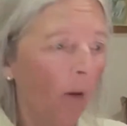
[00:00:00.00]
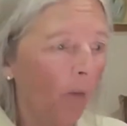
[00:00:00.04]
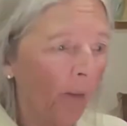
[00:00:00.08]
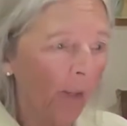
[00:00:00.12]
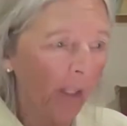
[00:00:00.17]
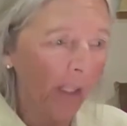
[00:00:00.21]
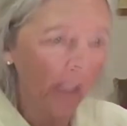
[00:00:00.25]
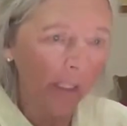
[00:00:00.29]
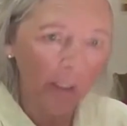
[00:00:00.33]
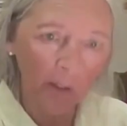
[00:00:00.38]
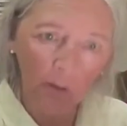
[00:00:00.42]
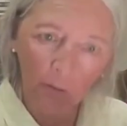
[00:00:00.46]
of
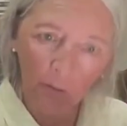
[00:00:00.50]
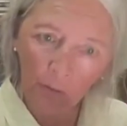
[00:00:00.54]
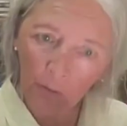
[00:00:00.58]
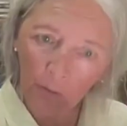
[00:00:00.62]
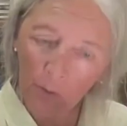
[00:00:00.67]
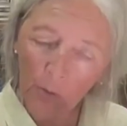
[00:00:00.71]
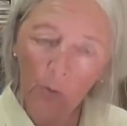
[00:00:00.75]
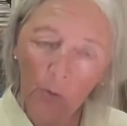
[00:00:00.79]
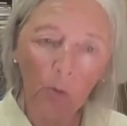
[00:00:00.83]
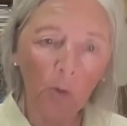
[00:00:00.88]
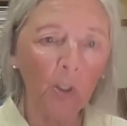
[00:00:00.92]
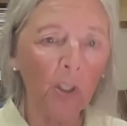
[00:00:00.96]
the
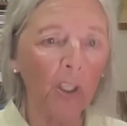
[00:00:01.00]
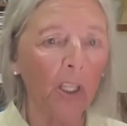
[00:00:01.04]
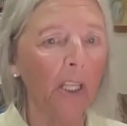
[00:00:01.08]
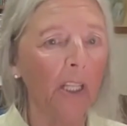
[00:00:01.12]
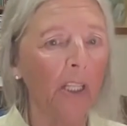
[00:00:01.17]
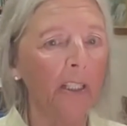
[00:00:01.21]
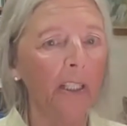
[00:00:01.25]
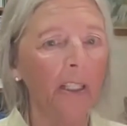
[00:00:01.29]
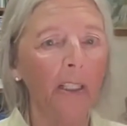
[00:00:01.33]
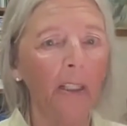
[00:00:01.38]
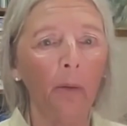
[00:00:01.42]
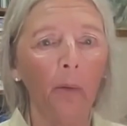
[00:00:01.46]
individuals
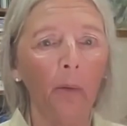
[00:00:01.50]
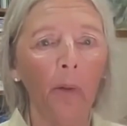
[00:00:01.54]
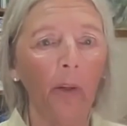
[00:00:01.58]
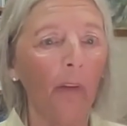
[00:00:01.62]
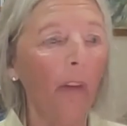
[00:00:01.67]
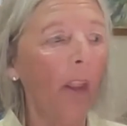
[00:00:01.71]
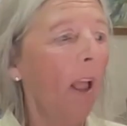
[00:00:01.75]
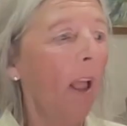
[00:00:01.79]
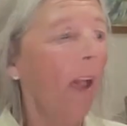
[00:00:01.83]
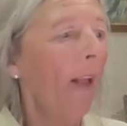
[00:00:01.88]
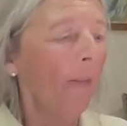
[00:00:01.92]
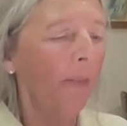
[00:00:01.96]
they deal
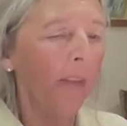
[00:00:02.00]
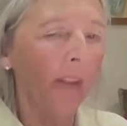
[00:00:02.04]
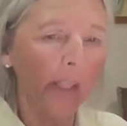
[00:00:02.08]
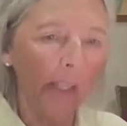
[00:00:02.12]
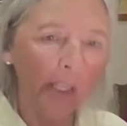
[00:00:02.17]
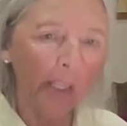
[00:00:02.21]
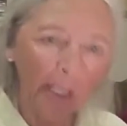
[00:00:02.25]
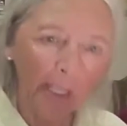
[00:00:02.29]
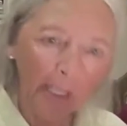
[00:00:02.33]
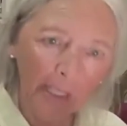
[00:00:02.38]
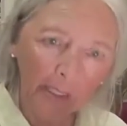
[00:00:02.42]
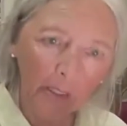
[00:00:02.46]
with,
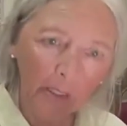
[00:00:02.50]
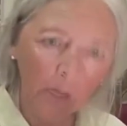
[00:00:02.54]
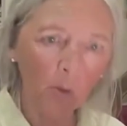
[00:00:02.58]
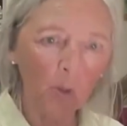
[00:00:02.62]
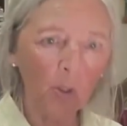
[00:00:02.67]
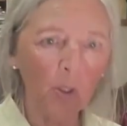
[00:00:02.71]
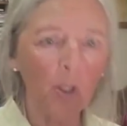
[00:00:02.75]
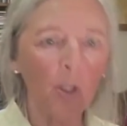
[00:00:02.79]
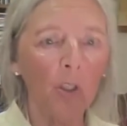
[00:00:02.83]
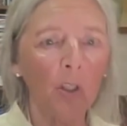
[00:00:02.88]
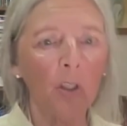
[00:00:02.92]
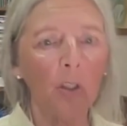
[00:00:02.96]
the
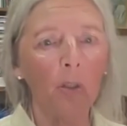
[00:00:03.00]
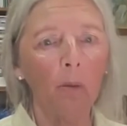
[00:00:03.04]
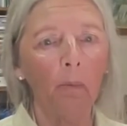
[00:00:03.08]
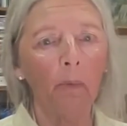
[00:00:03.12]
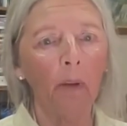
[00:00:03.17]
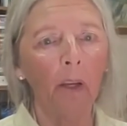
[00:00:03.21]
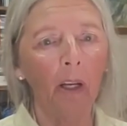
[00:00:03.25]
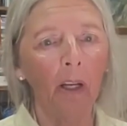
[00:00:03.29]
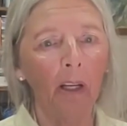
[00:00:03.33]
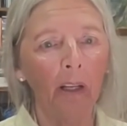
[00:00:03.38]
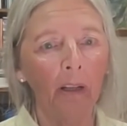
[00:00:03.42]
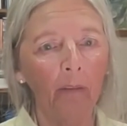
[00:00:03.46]
ecosystem
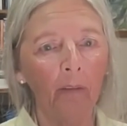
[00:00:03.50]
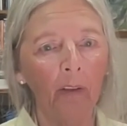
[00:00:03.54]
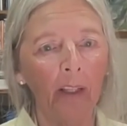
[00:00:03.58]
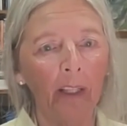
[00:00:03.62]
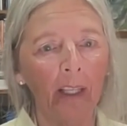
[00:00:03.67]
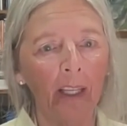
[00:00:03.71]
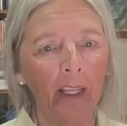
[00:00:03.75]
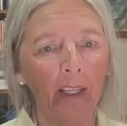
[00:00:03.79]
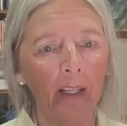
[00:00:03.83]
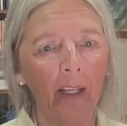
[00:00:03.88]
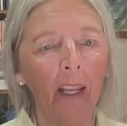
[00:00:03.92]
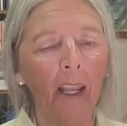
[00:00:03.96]
they're
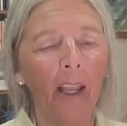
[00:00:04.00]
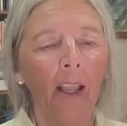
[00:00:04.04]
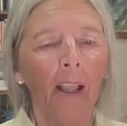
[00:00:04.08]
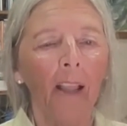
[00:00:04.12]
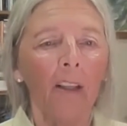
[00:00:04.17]
living in.